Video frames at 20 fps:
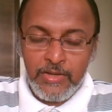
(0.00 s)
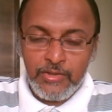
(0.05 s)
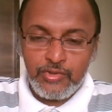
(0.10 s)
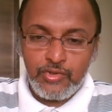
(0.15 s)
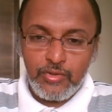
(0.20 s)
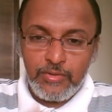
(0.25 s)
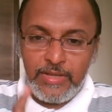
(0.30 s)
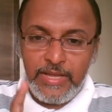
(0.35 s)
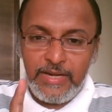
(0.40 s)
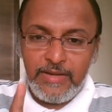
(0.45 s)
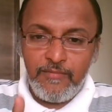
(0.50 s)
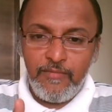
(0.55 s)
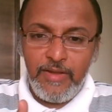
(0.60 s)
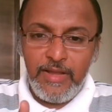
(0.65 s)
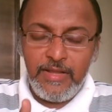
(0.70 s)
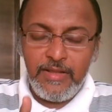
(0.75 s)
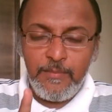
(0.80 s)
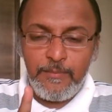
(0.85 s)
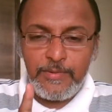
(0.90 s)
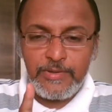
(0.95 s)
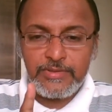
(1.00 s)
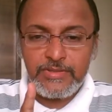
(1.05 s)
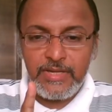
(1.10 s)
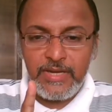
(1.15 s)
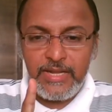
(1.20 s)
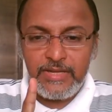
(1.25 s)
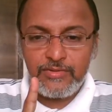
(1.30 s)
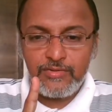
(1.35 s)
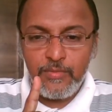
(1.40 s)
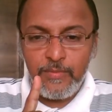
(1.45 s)
So that way the
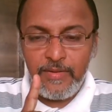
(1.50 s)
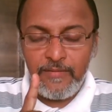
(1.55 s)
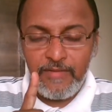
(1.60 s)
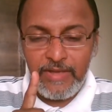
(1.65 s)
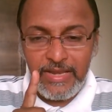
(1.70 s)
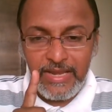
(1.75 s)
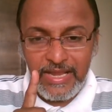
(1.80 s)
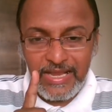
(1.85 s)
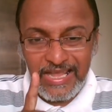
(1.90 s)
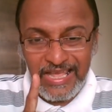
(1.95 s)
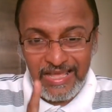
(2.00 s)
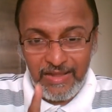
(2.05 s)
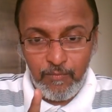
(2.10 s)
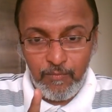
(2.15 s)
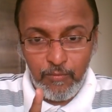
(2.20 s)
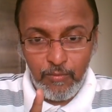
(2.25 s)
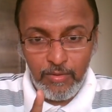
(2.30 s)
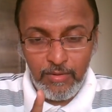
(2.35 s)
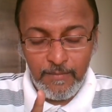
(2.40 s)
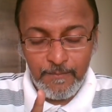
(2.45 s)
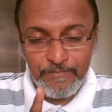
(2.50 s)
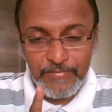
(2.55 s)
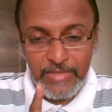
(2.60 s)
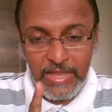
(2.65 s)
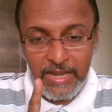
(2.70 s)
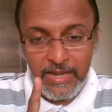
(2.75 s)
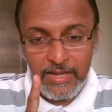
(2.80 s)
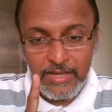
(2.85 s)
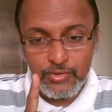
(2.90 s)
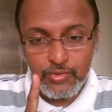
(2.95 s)
person has to be very careful,
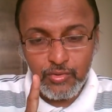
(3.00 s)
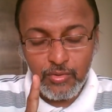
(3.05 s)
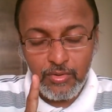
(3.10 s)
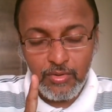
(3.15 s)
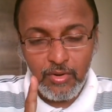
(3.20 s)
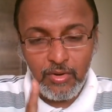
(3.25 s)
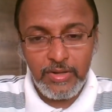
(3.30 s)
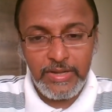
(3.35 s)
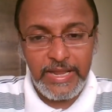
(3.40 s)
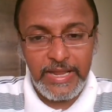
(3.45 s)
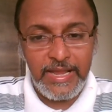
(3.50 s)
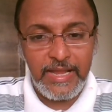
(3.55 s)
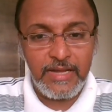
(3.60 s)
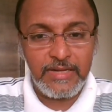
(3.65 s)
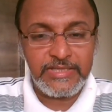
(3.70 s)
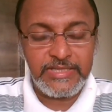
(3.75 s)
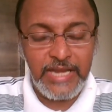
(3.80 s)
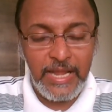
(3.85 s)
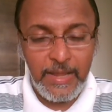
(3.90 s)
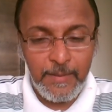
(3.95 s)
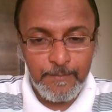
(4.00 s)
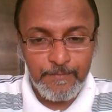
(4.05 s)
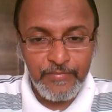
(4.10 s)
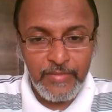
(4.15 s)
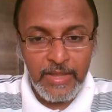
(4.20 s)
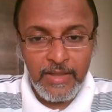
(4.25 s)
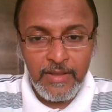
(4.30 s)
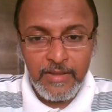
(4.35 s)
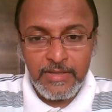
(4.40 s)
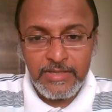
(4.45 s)
and he should not take a
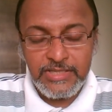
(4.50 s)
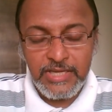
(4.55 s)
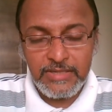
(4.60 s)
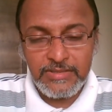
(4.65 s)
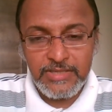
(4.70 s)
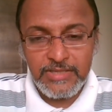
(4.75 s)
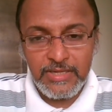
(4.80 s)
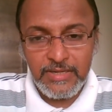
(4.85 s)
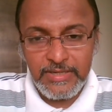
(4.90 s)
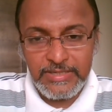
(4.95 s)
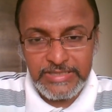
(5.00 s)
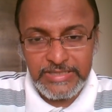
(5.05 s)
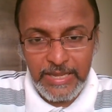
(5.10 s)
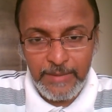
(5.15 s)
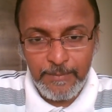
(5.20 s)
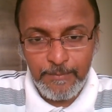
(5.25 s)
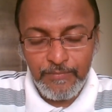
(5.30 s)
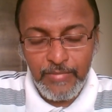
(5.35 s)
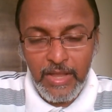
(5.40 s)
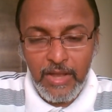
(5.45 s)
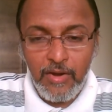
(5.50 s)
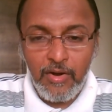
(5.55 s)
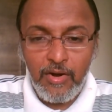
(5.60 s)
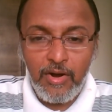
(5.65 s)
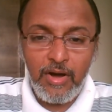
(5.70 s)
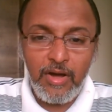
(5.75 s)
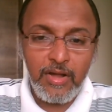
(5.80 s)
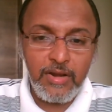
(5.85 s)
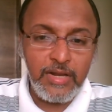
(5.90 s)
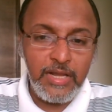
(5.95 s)
step, certain step
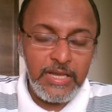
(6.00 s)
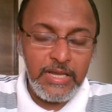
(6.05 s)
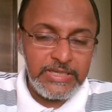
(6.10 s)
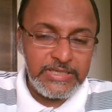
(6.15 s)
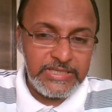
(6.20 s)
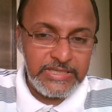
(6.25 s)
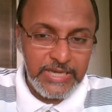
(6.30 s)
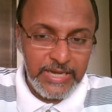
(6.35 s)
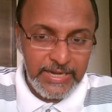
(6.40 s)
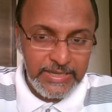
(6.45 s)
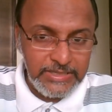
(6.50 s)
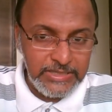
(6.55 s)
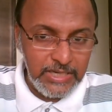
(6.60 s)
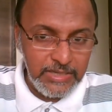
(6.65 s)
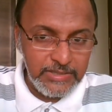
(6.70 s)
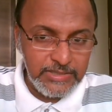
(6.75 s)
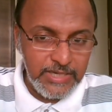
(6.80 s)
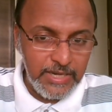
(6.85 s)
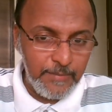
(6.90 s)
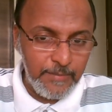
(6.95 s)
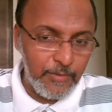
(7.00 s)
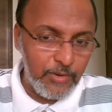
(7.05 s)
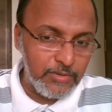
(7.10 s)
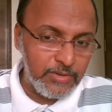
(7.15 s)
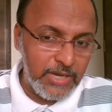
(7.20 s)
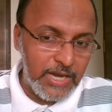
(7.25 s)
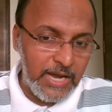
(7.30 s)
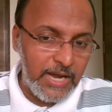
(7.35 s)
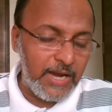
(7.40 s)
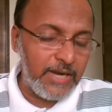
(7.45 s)
or stringent step or
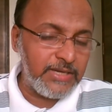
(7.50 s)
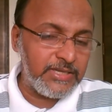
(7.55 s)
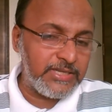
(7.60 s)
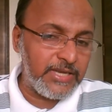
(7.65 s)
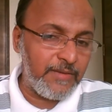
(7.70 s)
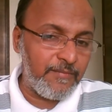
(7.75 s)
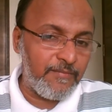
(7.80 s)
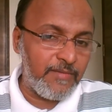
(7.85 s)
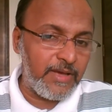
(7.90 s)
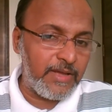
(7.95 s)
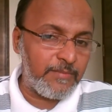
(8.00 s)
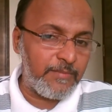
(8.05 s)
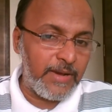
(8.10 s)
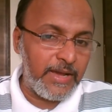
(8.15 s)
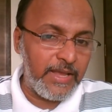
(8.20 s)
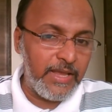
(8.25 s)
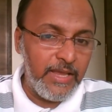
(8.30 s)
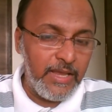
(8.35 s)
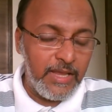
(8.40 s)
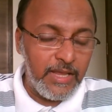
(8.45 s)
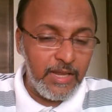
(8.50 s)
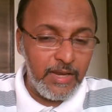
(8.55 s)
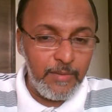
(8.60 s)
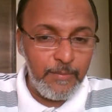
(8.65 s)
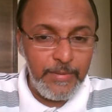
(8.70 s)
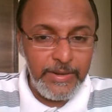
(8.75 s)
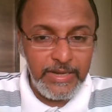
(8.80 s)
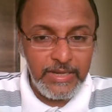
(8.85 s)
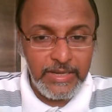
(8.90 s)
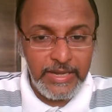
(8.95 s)
the hard step, whereby he
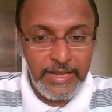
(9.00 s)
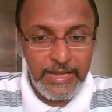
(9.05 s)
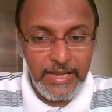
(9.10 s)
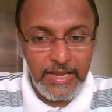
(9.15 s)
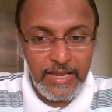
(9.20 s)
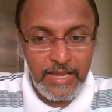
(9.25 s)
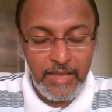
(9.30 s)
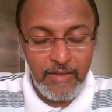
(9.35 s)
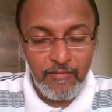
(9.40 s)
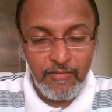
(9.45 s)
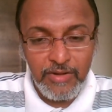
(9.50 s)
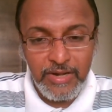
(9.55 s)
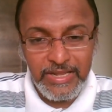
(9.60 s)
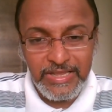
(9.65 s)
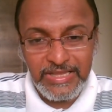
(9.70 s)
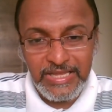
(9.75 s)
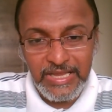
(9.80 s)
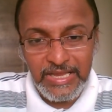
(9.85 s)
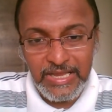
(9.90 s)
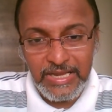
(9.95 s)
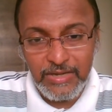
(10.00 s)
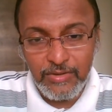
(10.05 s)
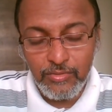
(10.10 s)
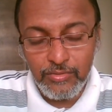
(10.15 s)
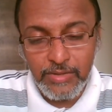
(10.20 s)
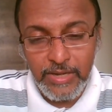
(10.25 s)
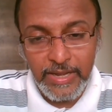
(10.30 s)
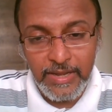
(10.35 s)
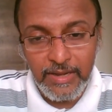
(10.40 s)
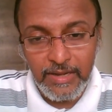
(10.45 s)
will be taking everything
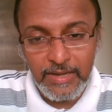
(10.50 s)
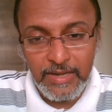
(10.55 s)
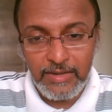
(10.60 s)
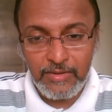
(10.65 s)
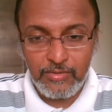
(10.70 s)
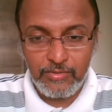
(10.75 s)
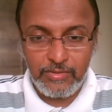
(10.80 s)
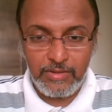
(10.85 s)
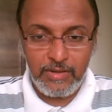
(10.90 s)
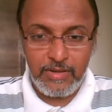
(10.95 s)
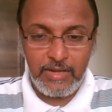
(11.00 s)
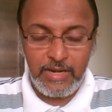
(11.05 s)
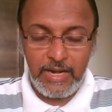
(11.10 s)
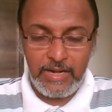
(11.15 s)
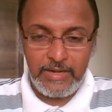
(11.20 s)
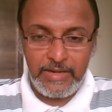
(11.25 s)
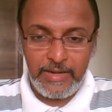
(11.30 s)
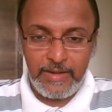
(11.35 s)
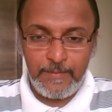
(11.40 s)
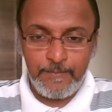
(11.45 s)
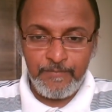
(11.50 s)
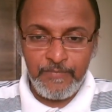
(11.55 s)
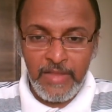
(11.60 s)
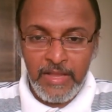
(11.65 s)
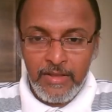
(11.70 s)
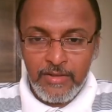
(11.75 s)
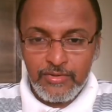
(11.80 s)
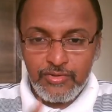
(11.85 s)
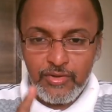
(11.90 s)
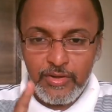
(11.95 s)
into taken into the granted.
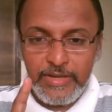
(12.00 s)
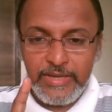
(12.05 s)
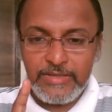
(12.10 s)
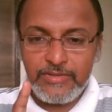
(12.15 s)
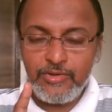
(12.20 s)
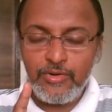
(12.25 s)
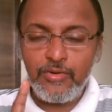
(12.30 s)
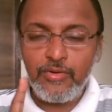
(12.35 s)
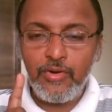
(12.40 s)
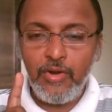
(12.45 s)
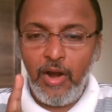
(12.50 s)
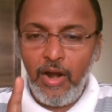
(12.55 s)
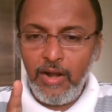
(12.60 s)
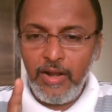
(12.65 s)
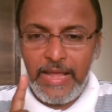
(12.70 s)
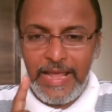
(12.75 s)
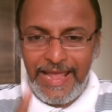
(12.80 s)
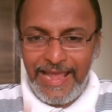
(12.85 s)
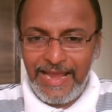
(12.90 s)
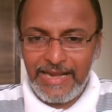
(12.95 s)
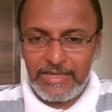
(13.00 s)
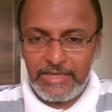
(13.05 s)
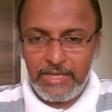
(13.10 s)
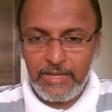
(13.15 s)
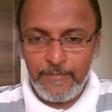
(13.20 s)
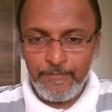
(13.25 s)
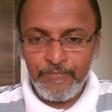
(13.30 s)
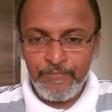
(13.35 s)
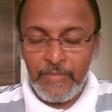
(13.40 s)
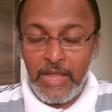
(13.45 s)
So he should not
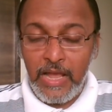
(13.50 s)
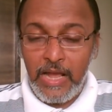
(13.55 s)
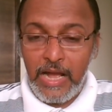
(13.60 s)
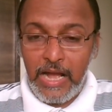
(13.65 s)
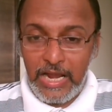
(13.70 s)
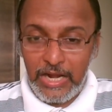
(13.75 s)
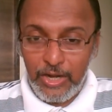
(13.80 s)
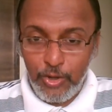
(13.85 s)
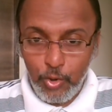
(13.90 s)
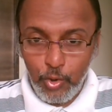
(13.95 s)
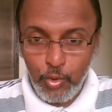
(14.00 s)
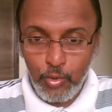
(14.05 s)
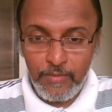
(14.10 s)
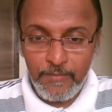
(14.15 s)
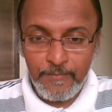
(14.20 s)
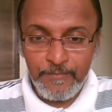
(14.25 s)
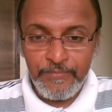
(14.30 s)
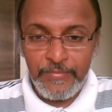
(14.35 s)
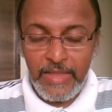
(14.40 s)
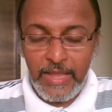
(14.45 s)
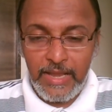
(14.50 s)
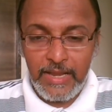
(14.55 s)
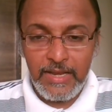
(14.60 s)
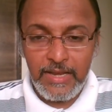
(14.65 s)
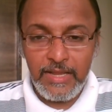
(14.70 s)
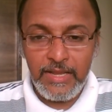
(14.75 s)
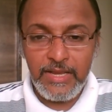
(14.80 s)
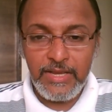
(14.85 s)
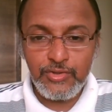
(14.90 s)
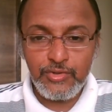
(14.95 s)
act alone,
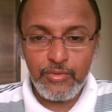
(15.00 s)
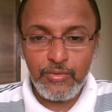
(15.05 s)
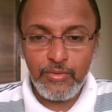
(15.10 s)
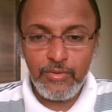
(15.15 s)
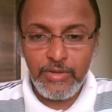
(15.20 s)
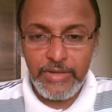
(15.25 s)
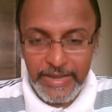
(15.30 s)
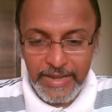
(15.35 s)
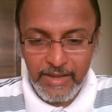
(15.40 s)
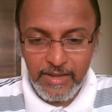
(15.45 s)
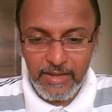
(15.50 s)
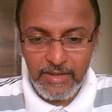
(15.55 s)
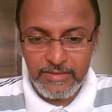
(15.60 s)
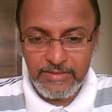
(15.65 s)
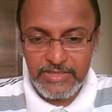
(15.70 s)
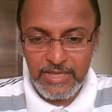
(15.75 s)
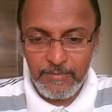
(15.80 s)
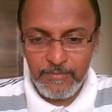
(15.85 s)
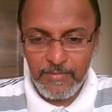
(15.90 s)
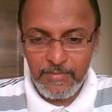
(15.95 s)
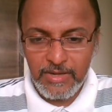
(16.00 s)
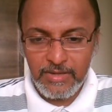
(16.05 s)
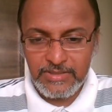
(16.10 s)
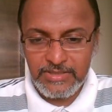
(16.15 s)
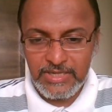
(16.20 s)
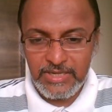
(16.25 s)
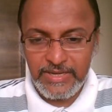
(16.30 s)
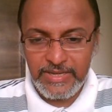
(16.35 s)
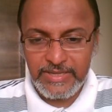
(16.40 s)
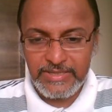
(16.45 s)
and he should take some
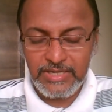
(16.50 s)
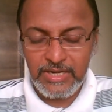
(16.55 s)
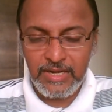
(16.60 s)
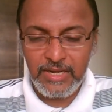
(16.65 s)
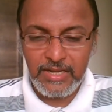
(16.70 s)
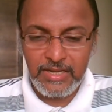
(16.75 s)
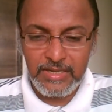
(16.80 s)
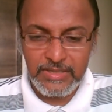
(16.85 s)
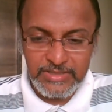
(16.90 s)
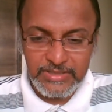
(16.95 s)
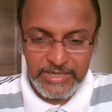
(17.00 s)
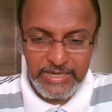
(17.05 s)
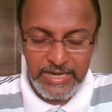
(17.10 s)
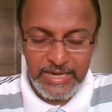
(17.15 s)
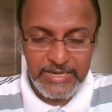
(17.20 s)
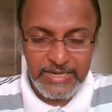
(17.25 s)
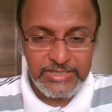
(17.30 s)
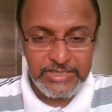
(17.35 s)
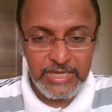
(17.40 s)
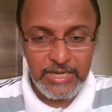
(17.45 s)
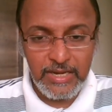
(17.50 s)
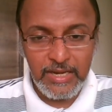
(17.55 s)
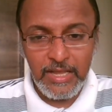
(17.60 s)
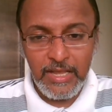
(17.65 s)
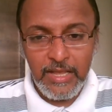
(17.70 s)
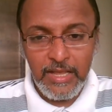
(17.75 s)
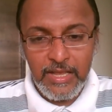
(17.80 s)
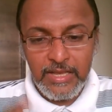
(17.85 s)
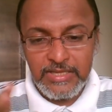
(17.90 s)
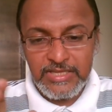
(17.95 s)
consultation, consideration,
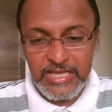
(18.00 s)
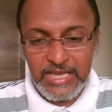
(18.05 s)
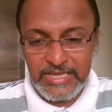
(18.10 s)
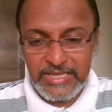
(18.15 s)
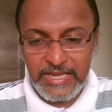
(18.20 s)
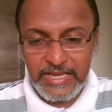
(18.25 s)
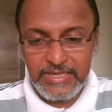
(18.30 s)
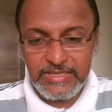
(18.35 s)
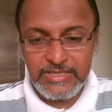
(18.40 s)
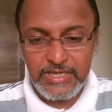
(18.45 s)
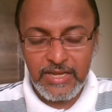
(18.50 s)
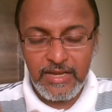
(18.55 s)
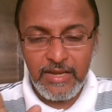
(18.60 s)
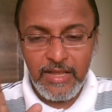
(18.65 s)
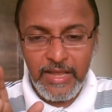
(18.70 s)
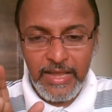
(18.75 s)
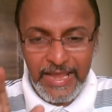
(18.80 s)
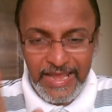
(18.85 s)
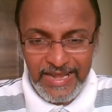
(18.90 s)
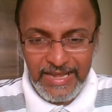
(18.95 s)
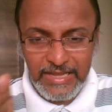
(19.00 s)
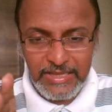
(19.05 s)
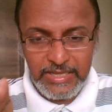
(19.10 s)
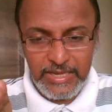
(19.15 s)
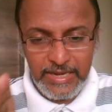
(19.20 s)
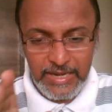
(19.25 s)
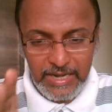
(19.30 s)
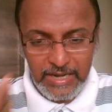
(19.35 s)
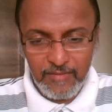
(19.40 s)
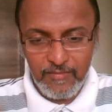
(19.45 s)
suggestion,
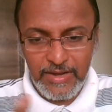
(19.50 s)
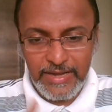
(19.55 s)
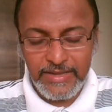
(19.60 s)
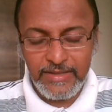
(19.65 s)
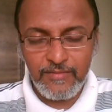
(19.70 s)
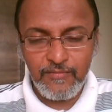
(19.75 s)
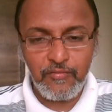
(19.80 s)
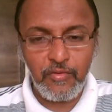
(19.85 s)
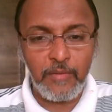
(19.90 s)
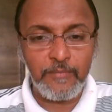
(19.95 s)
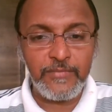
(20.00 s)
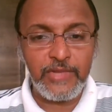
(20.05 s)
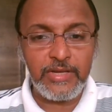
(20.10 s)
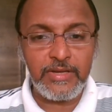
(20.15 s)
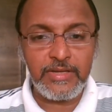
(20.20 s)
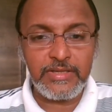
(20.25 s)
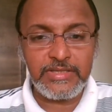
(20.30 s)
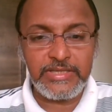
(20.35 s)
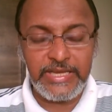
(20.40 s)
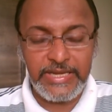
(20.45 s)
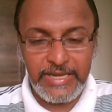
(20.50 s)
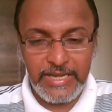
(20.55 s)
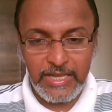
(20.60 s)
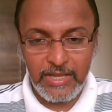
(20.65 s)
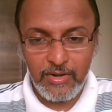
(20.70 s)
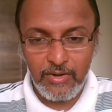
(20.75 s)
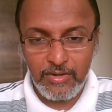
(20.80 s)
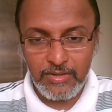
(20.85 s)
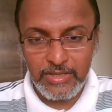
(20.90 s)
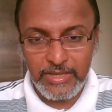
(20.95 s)
anything, advice from the
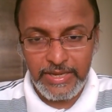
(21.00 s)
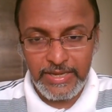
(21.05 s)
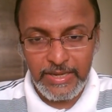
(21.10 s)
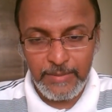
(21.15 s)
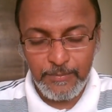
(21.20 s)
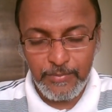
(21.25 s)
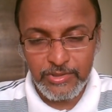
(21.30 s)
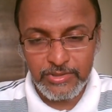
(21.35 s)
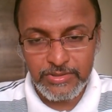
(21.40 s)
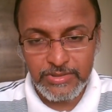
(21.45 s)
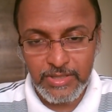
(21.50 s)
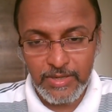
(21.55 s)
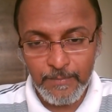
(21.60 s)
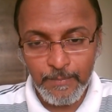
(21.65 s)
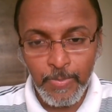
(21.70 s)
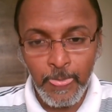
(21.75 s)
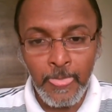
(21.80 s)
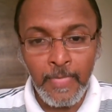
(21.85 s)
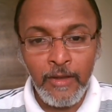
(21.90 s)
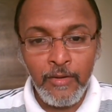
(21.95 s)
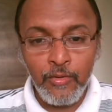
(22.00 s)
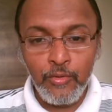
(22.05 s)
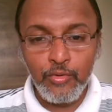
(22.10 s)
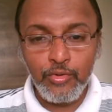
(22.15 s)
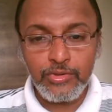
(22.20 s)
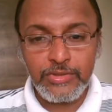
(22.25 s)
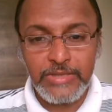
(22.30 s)
senior or the any person who